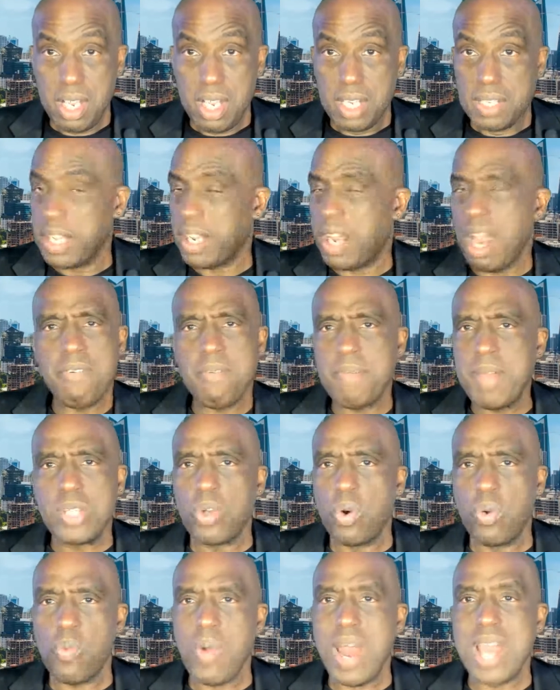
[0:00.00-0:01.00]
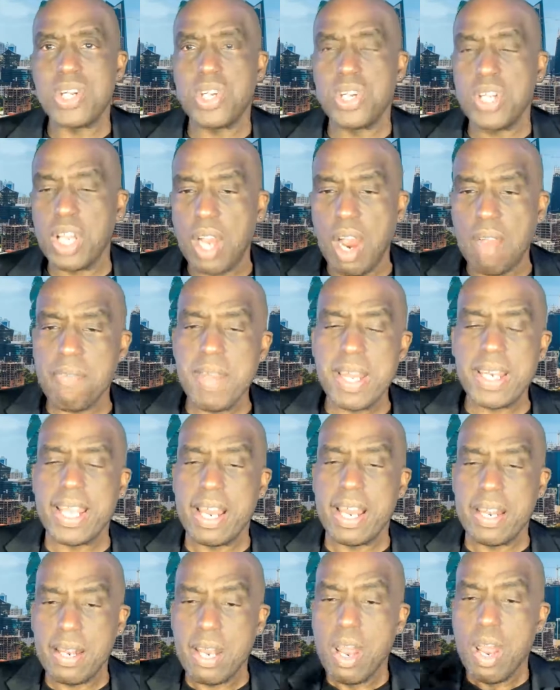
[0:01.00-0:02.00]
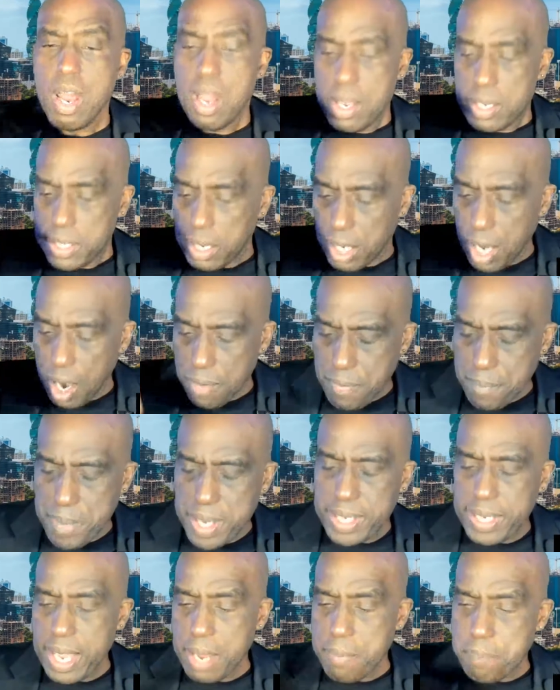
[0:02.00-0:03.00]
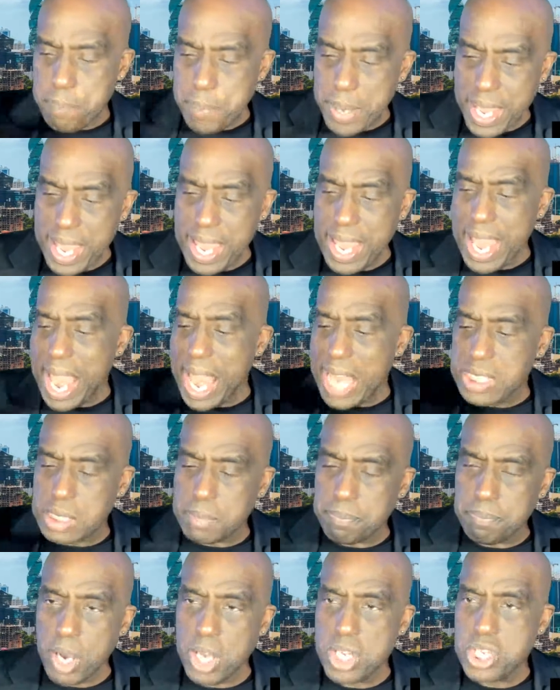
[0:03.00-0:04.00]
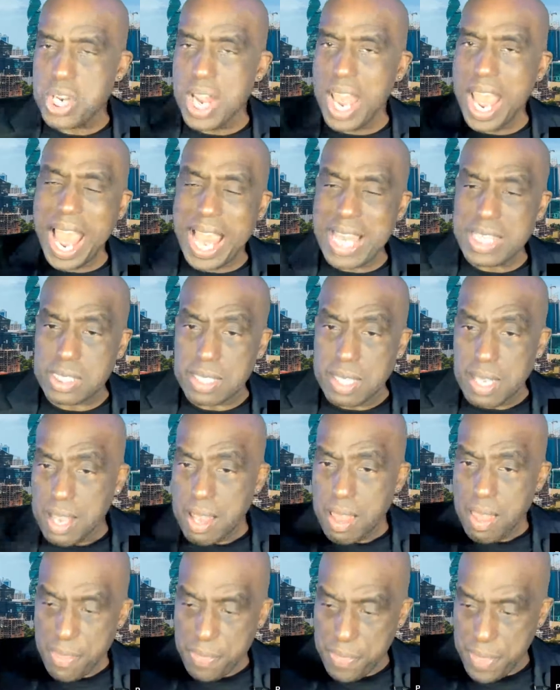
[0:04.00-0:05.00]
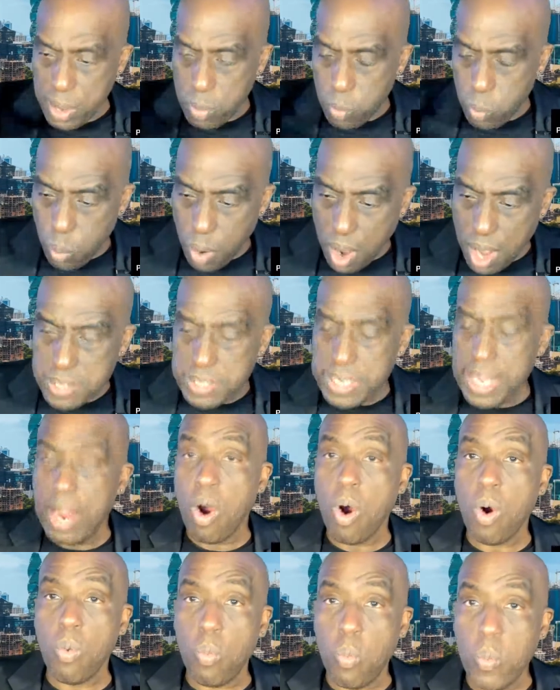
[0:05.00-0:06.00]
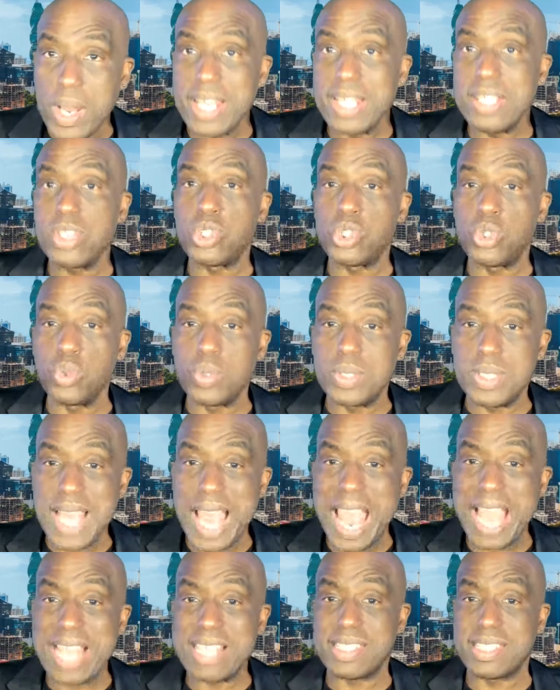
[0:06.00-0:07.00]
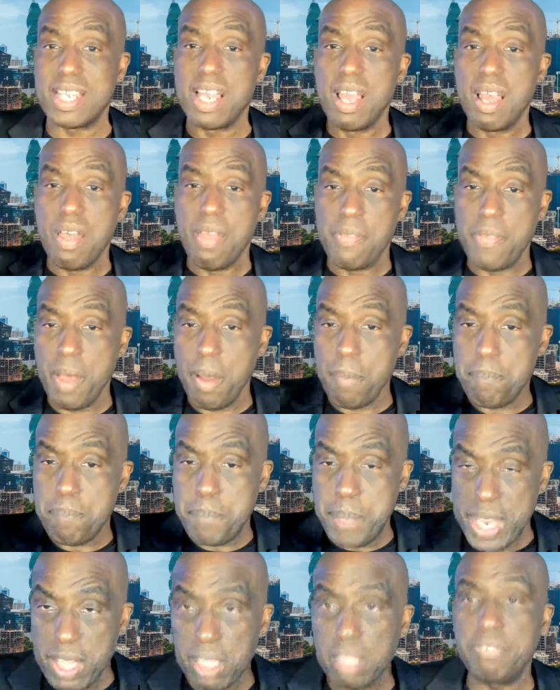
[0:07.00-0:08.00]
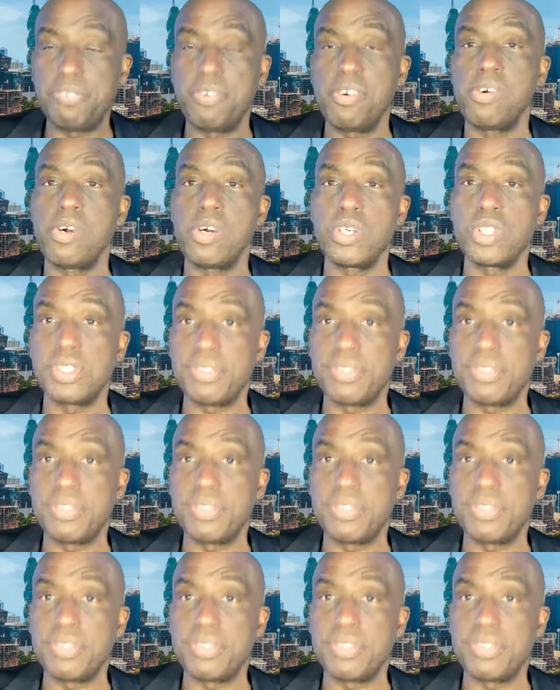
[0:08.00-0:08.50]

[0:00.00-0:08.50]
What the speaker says: The government don't ration. The government can pay as much as they want. They are willing to tax the pilferers